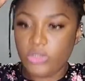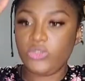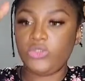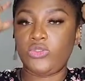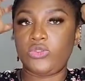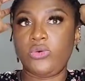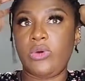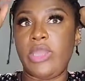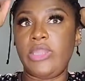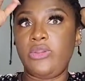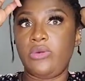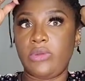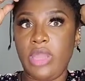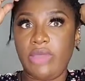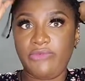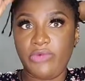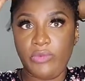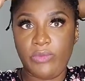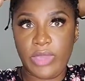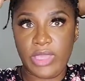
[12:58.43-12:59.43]
So I don't
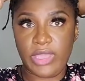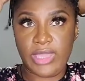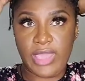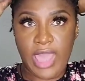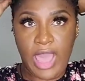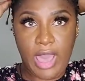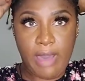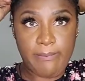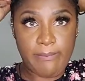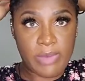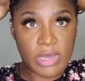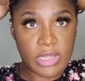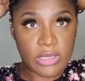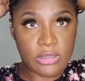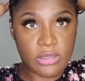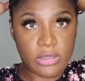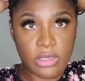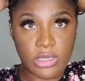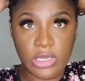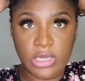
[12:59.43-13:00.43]
have a wig cap,
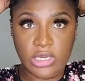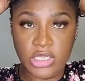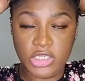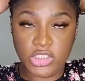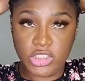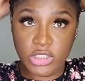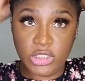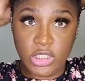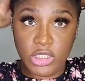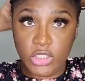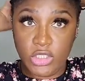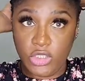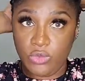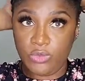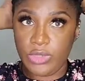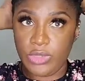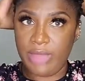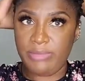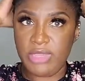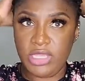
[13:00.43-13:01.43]
but initially you
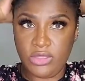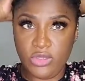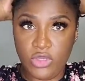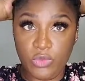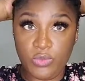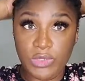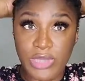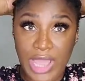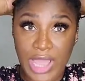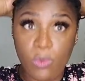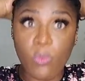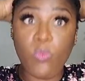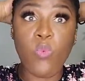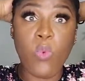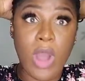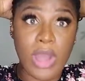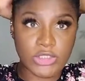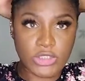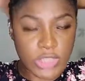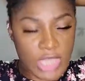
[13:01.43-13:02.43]
would, I mean, you would
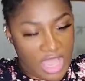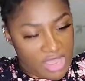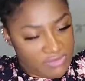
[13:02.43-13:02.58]
want to